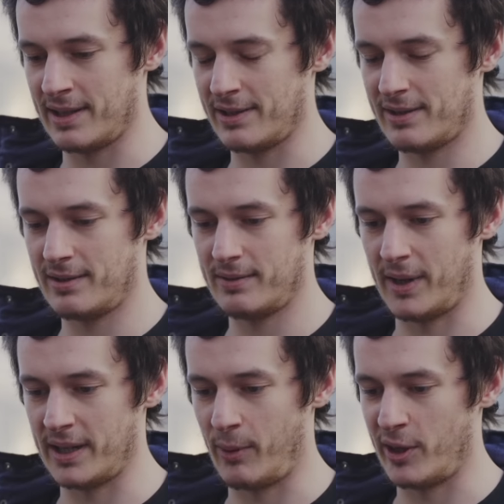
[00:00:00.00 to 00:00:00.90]
That's
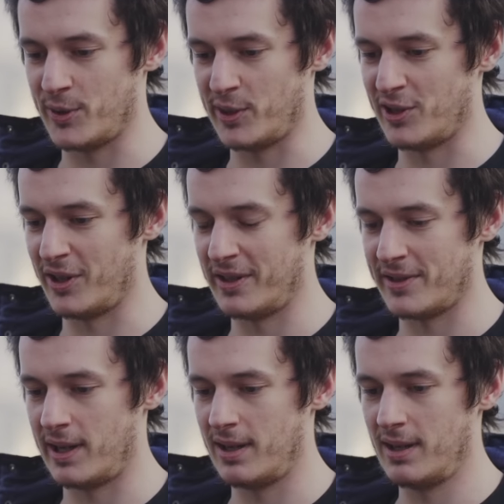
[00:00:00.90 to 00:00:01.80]
monkey brain switches on,
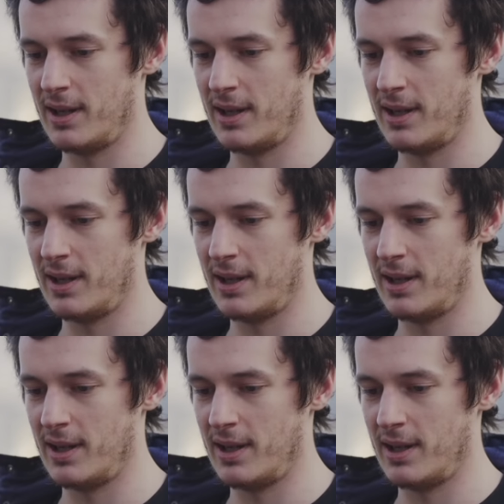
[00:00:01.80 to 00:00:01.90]
doesn't it?